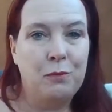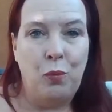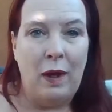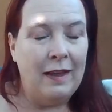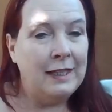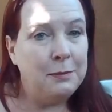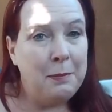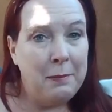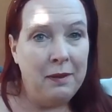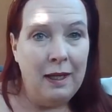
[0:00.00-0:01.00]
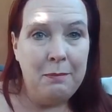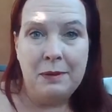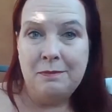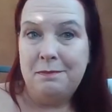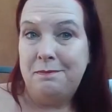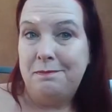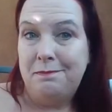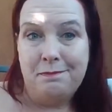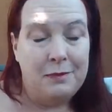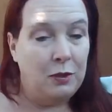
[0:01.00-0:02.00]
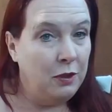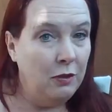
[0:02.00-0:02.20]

what lights people up who